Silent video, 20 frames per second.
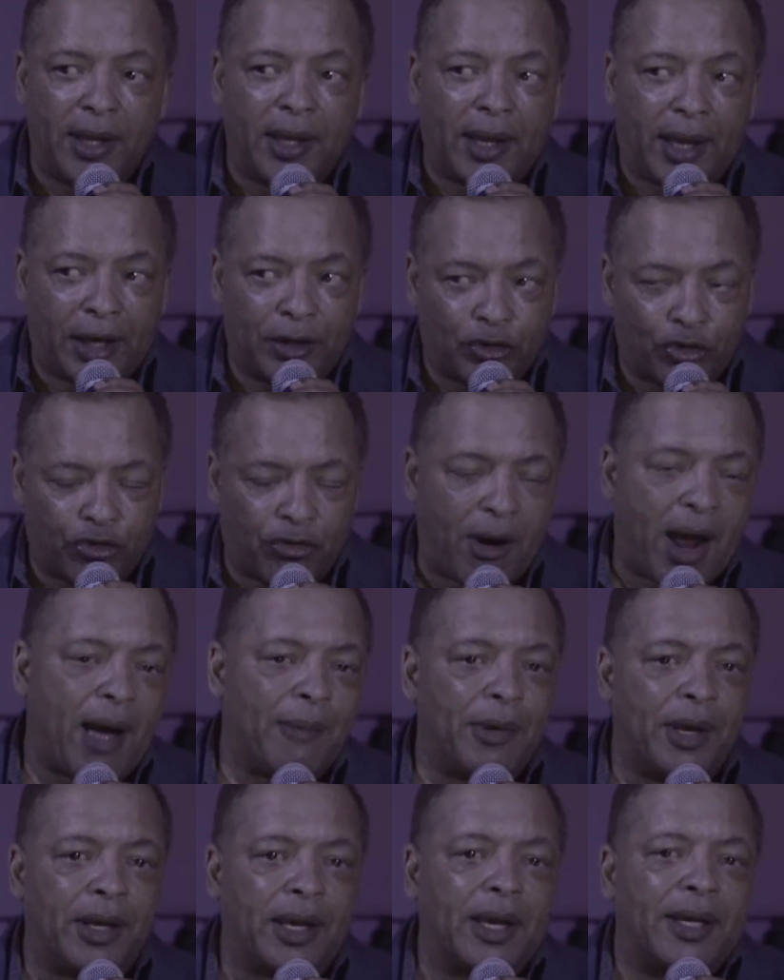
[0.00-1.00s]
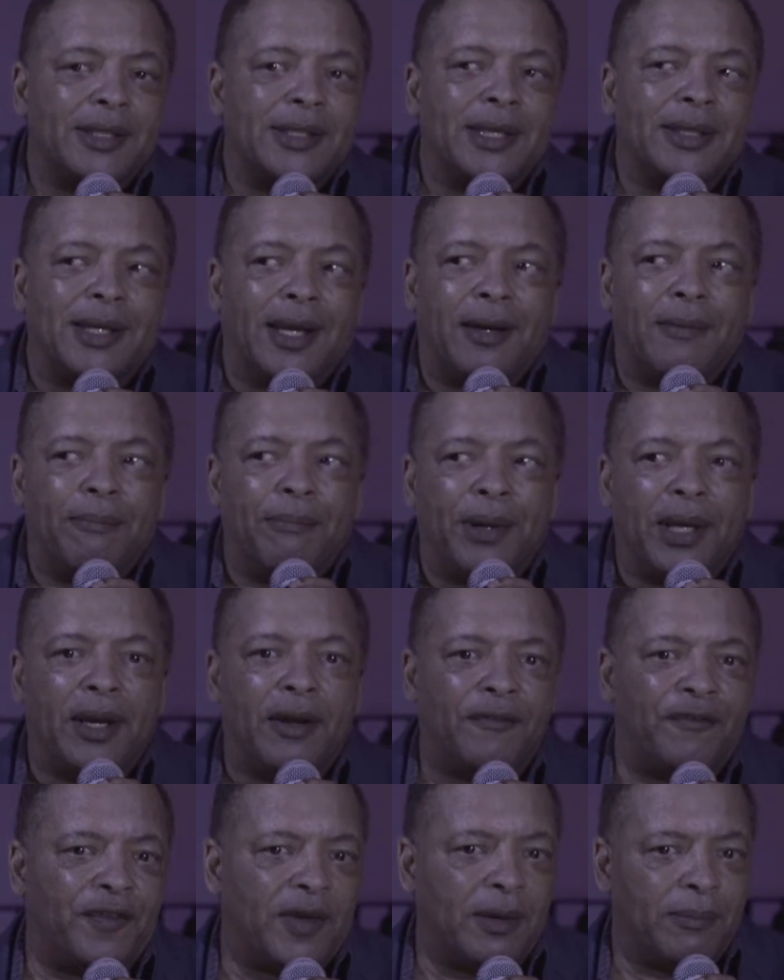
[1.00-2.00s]
and trauma because it doesn't
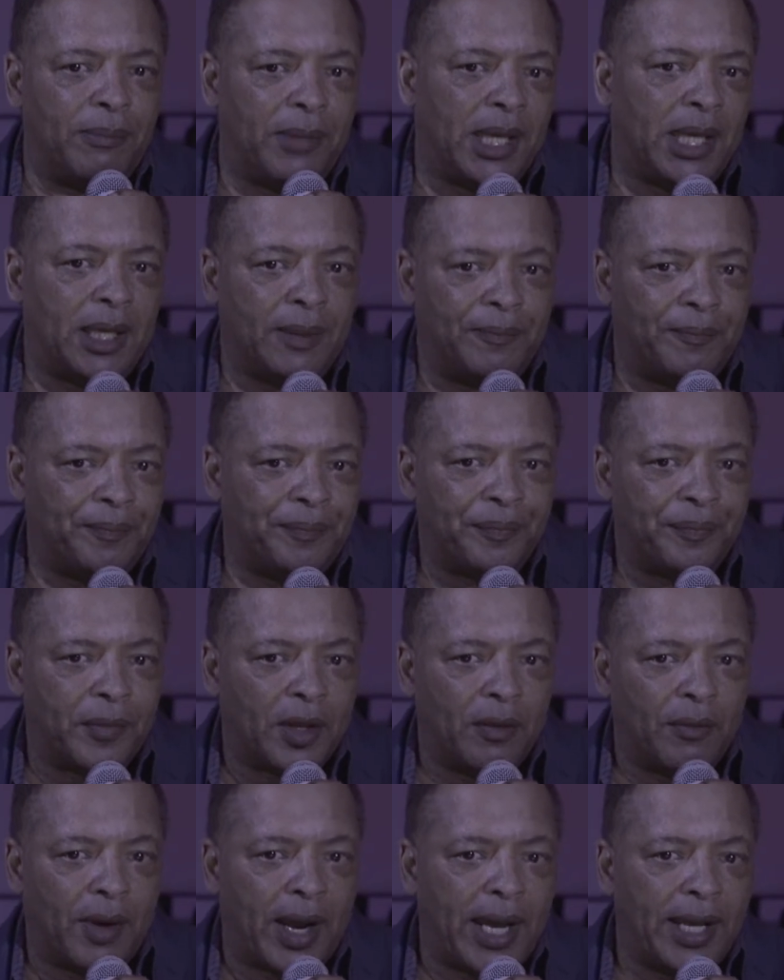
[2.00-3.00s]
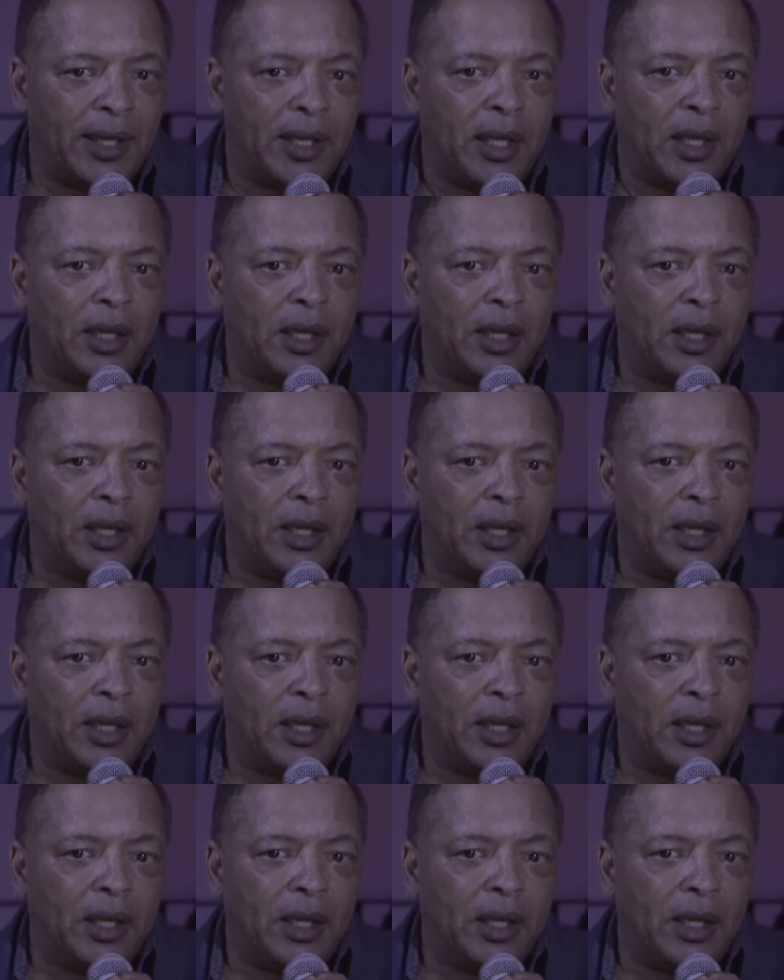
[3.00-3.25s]
benefit me, right?